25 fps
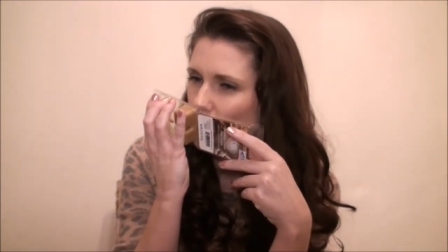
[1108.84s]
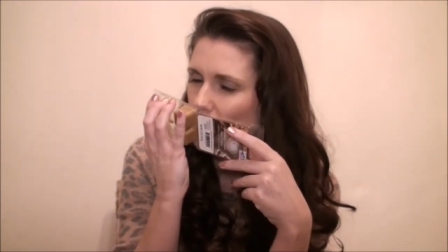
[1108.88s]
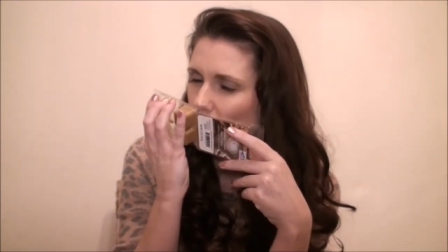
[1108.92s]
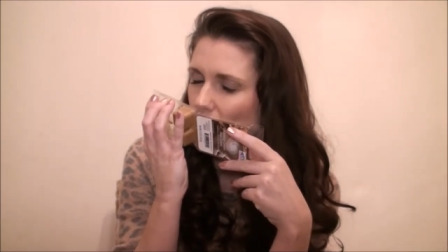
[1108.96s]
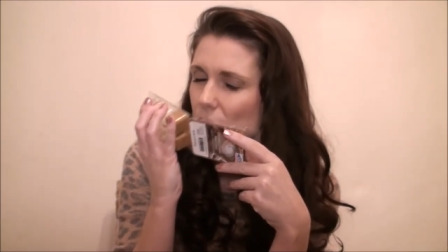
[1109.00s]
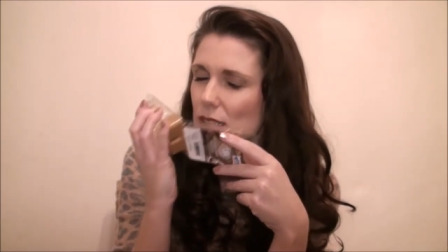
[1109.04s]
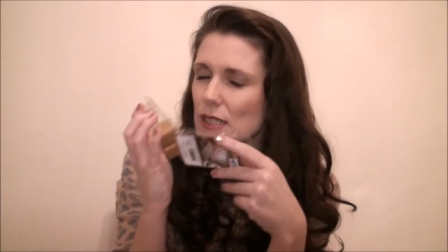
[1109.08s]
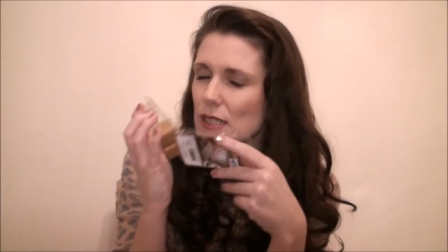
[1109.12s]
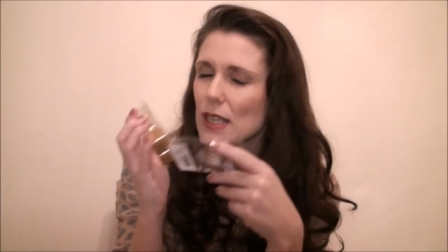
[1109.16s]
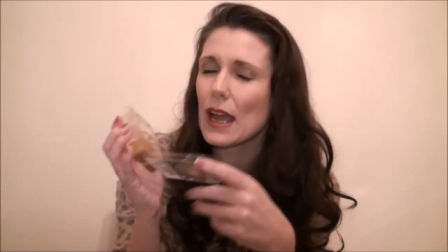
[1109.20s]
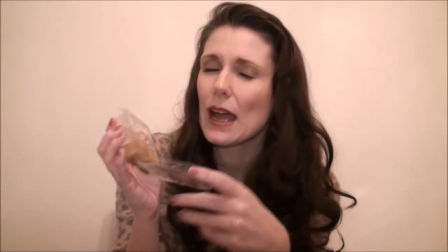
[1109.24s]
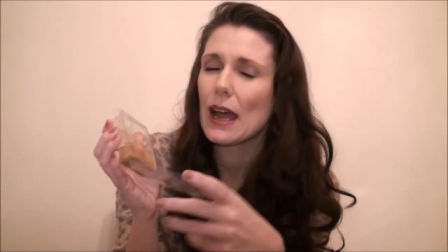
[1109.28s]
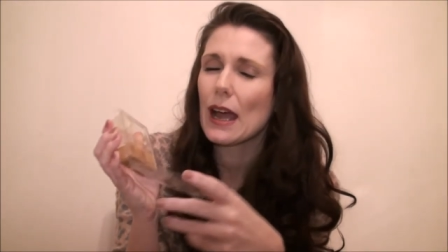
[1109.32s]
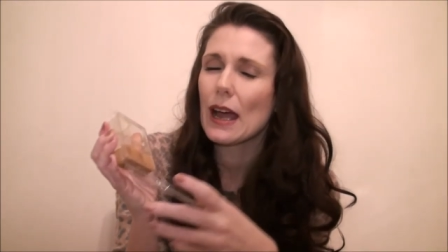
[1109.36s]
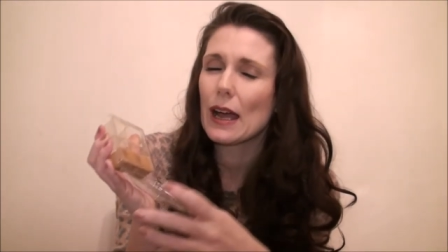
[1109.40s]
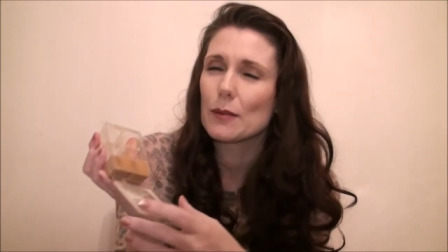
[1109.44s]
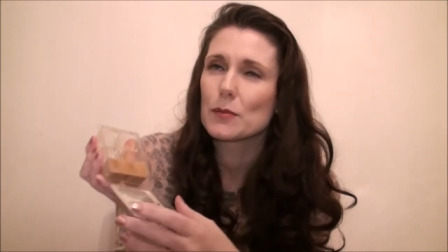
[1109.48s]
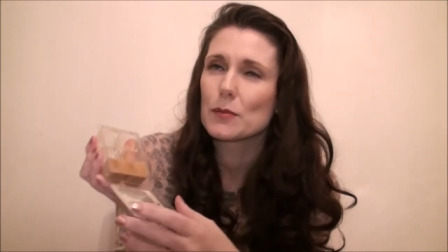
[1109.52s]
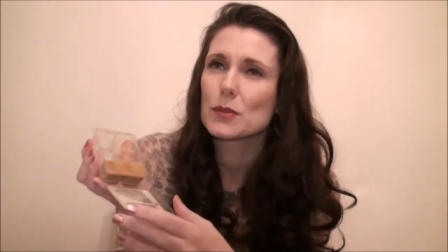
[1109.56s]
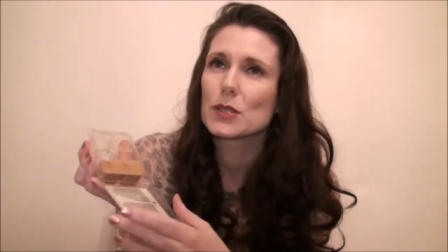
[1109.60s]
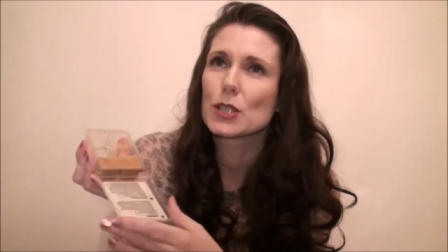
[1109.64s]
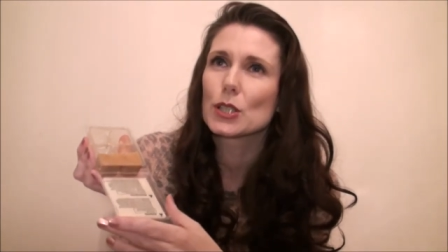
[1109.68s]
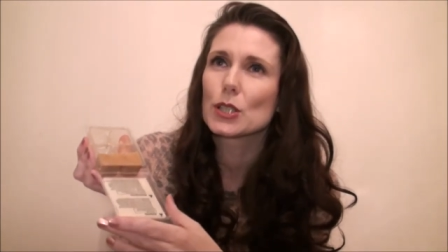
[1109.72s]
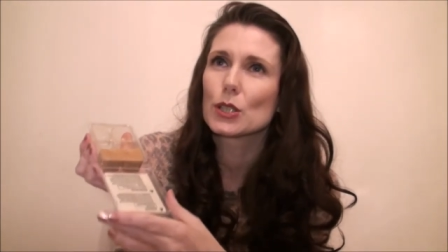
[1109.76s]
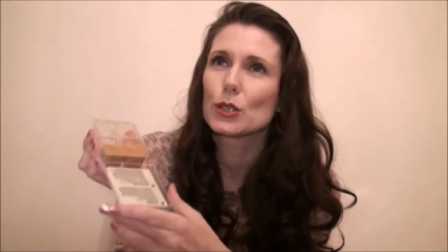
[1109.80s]
It's
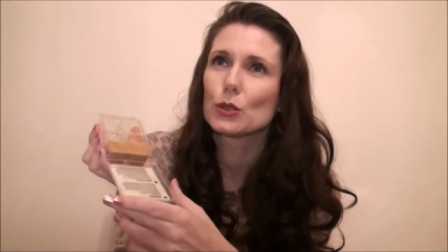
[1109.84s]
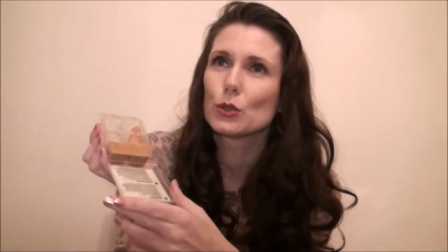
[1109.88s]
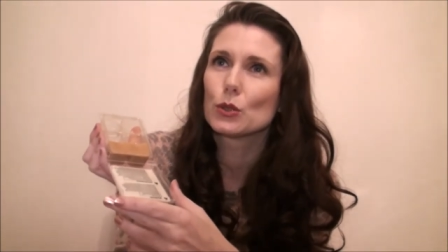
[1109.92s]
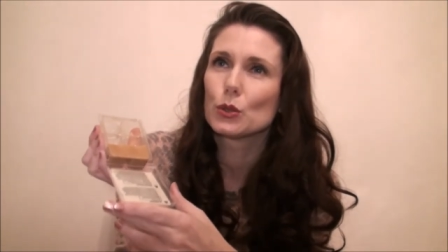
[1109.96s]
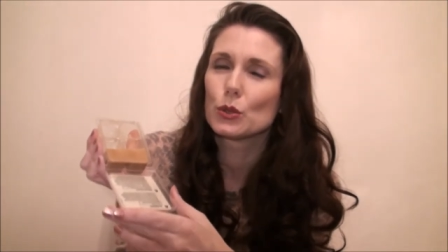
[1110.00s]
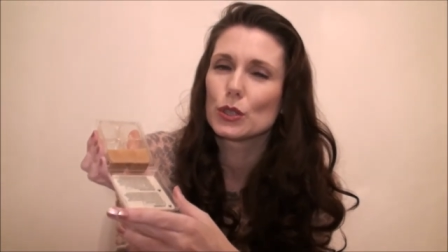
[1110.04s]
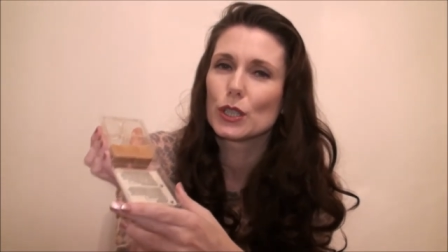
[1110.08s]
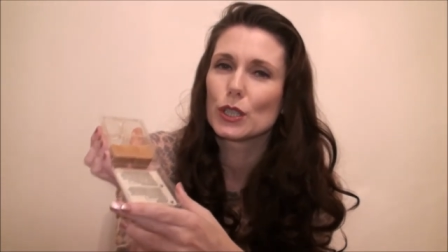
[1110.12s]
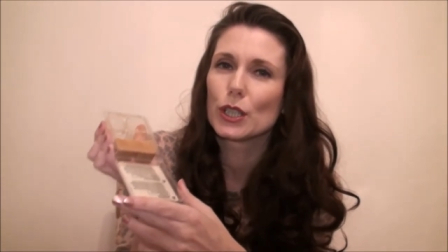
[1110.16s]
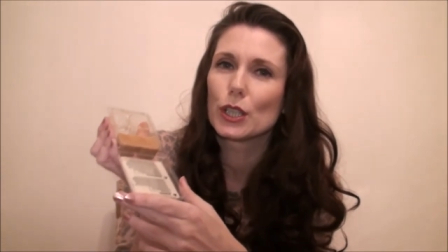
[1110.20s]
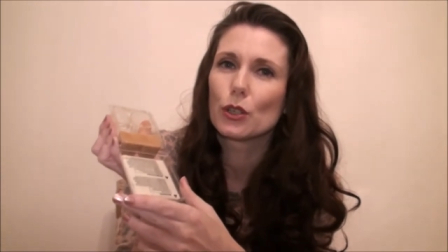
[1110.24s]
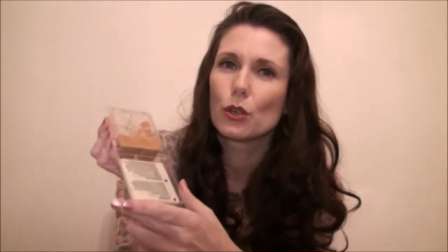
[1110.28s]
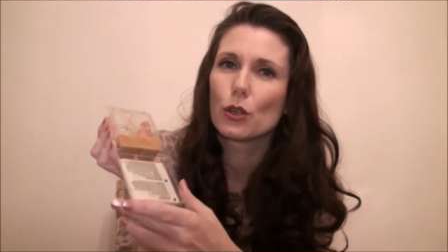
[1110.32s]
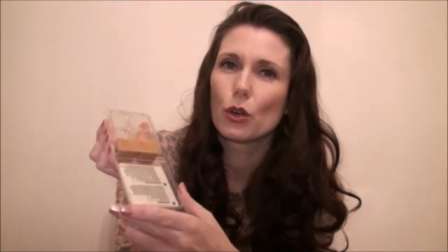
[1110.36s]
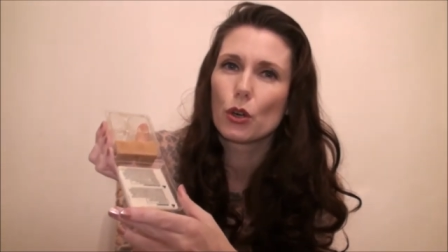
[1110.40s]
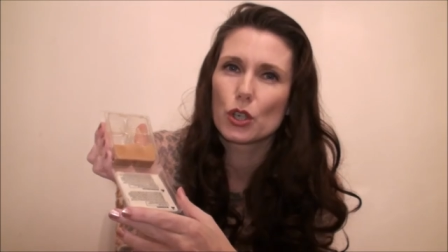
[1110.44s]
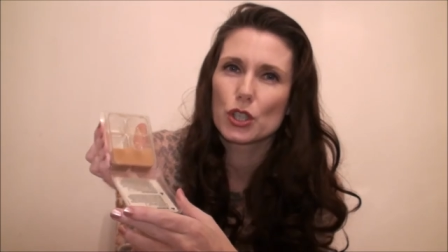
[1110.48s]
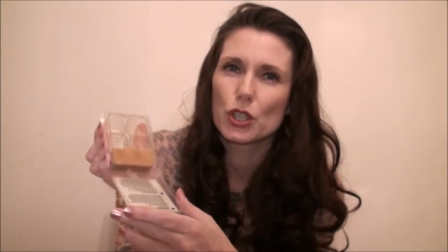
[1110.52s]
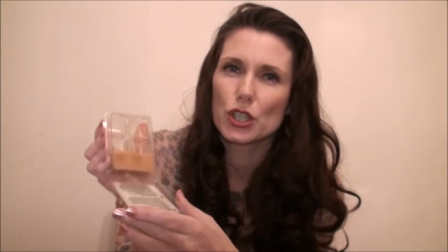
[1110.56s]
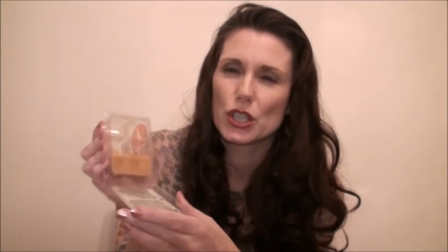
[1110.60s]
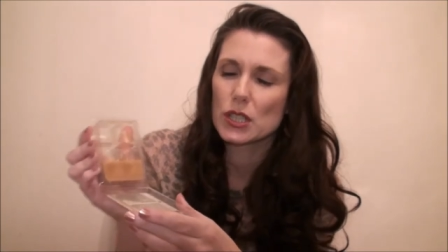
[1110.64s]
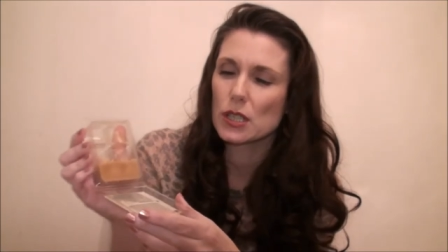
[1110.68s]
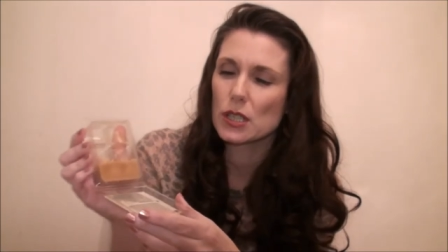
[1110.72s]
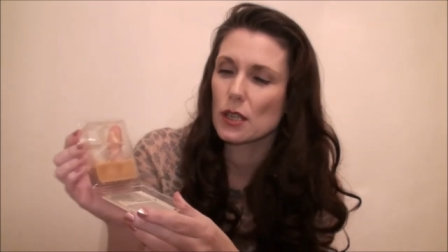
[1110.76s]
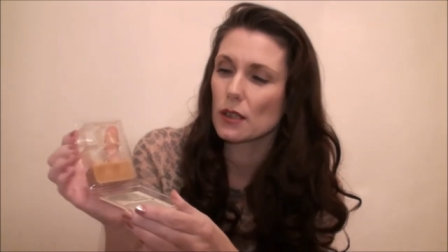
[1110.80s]
absolutely
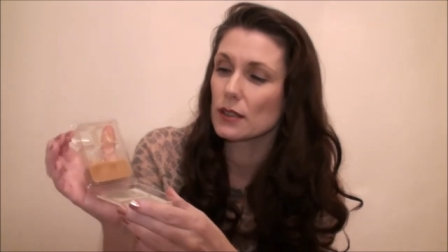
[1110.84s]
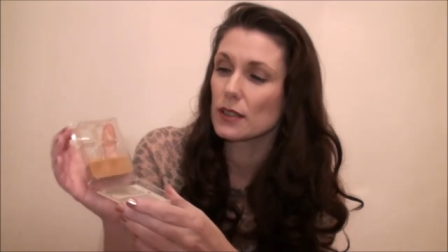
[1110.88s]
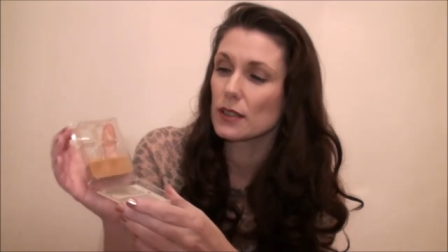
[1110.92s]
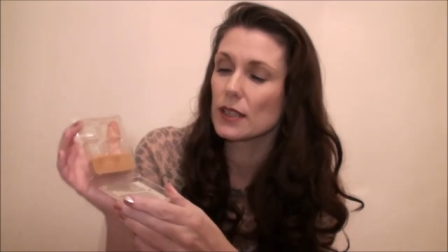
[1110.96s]
gorgeous.